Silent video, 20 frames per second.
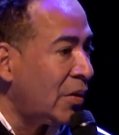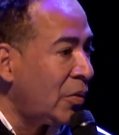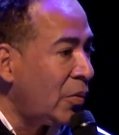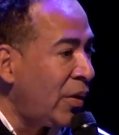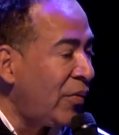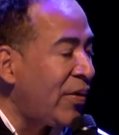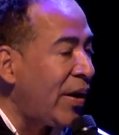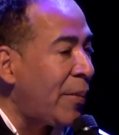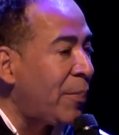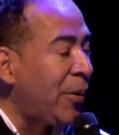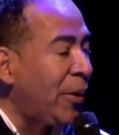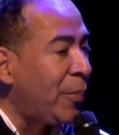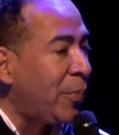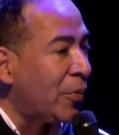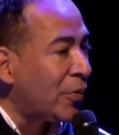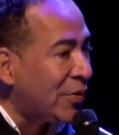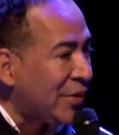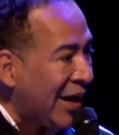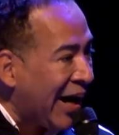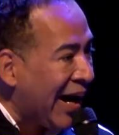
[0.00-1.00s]
We've had
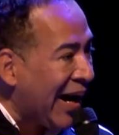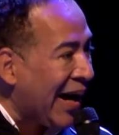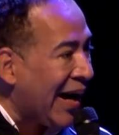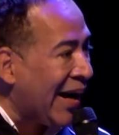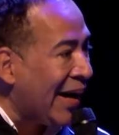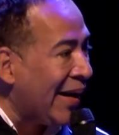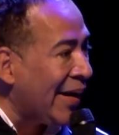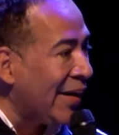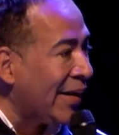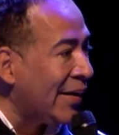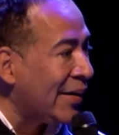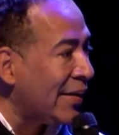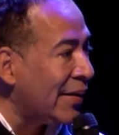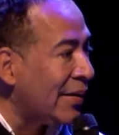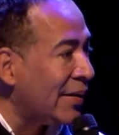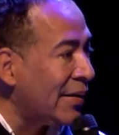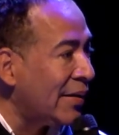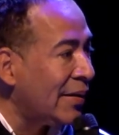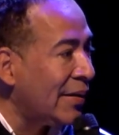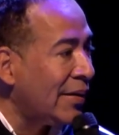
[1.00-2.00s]
people die.
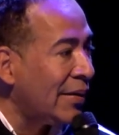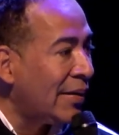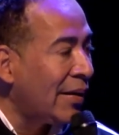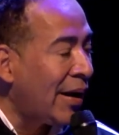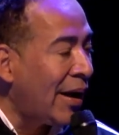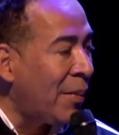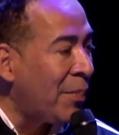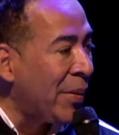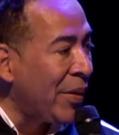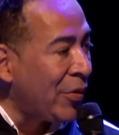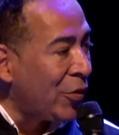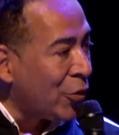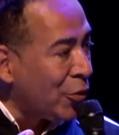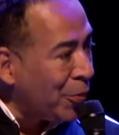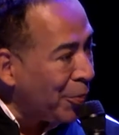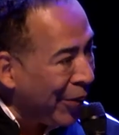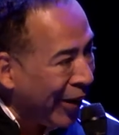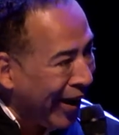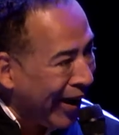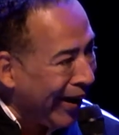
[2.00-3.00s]
I've been
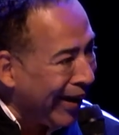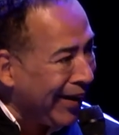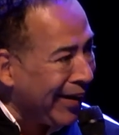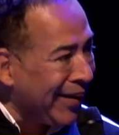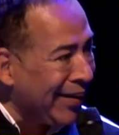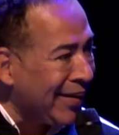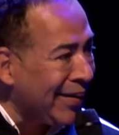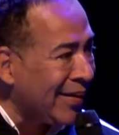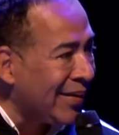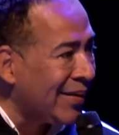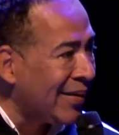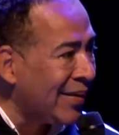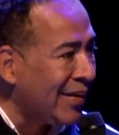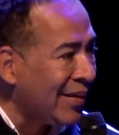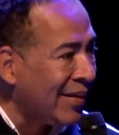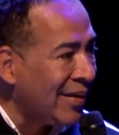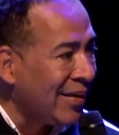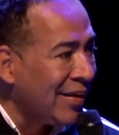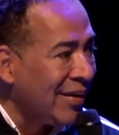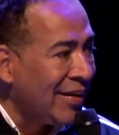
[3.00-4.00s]
through pain.
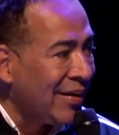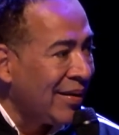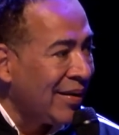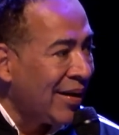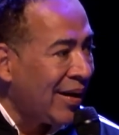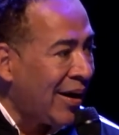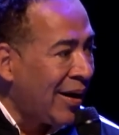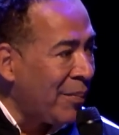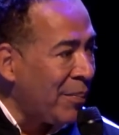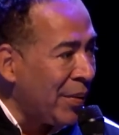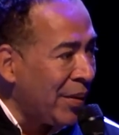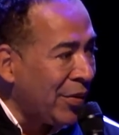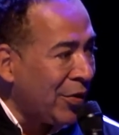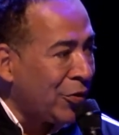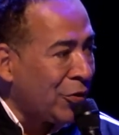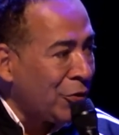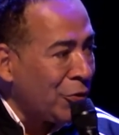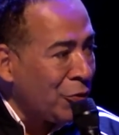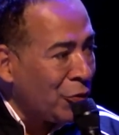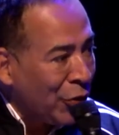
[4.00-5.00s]
I've been
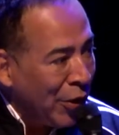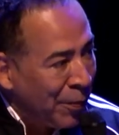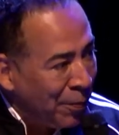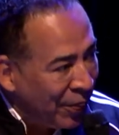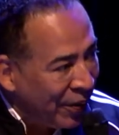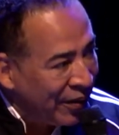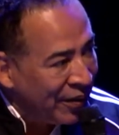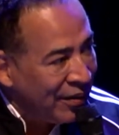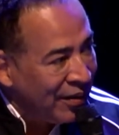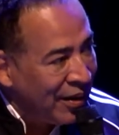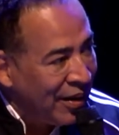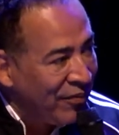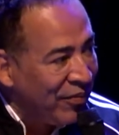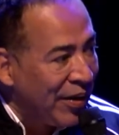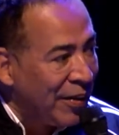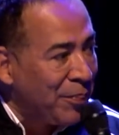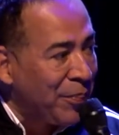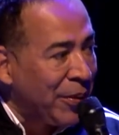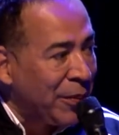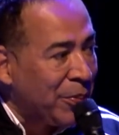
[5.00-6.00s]
through ripping. I've
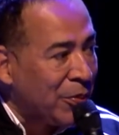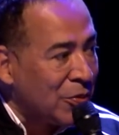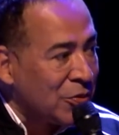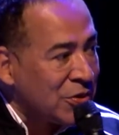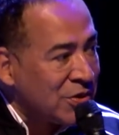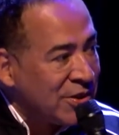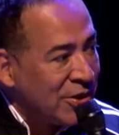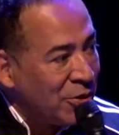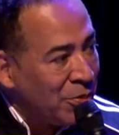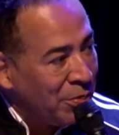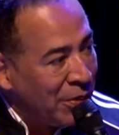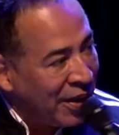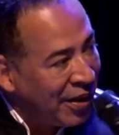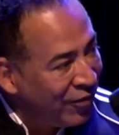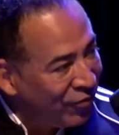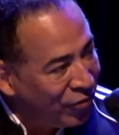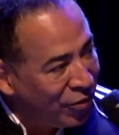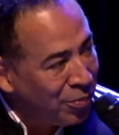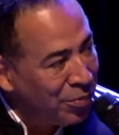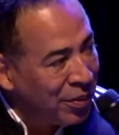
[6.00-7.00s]
had people steal
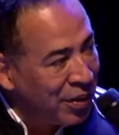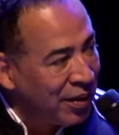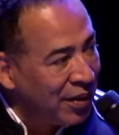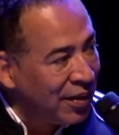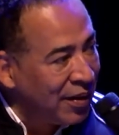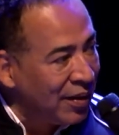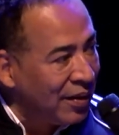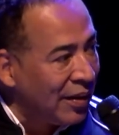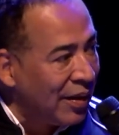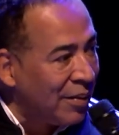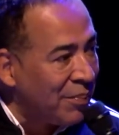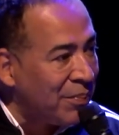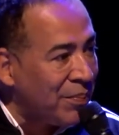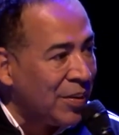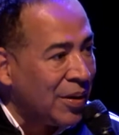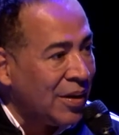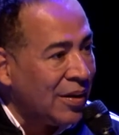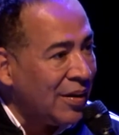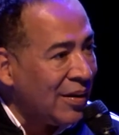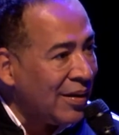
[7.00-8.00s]
money from me.
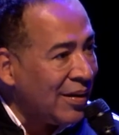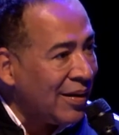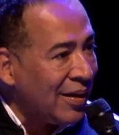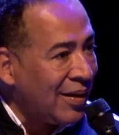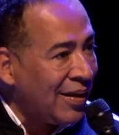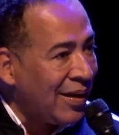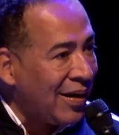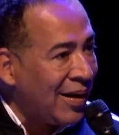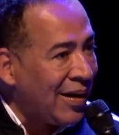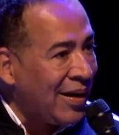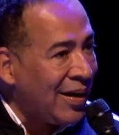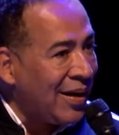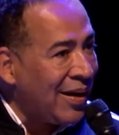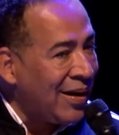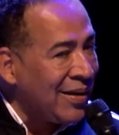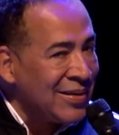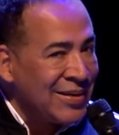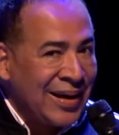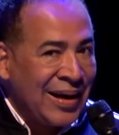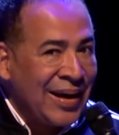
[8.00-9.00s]

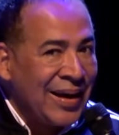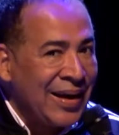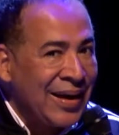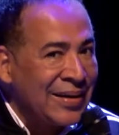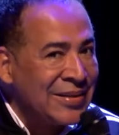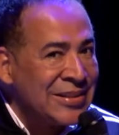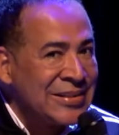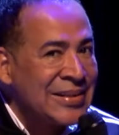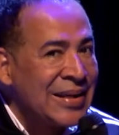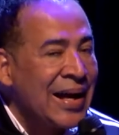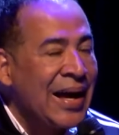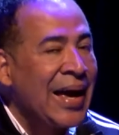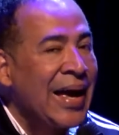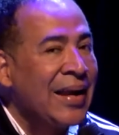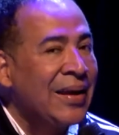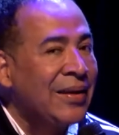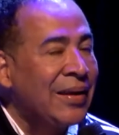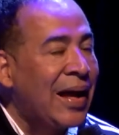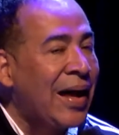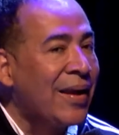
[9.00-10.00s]
I, I just I
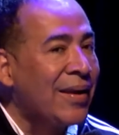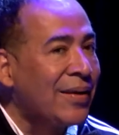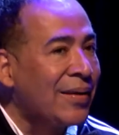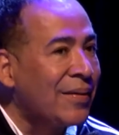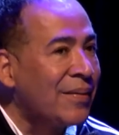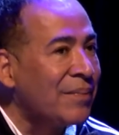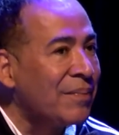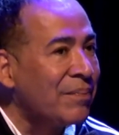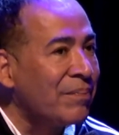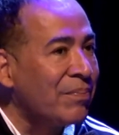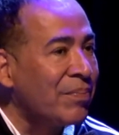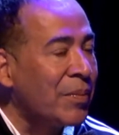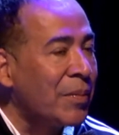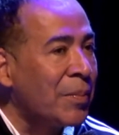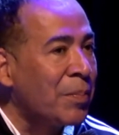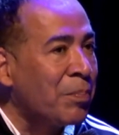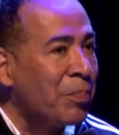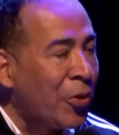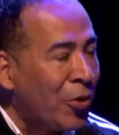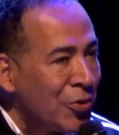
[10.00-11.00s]
had a lot of
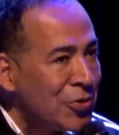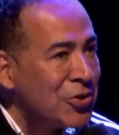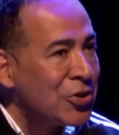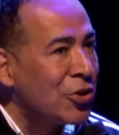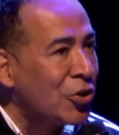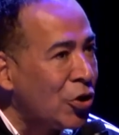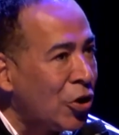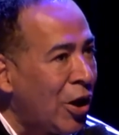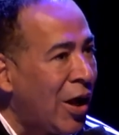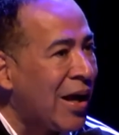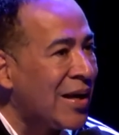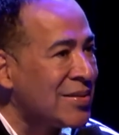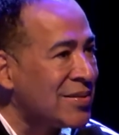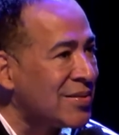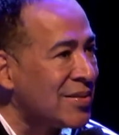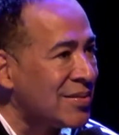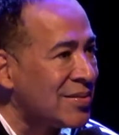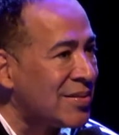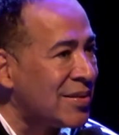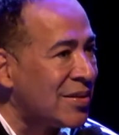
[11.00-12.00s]
personal
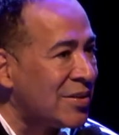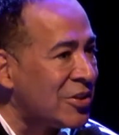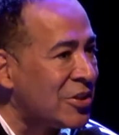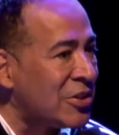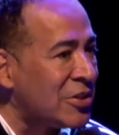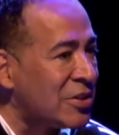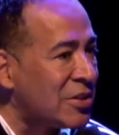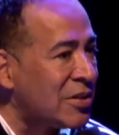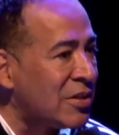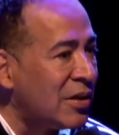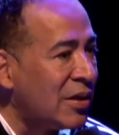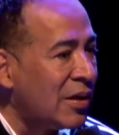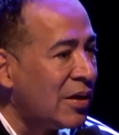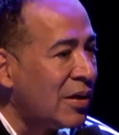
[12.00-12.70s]
losses that just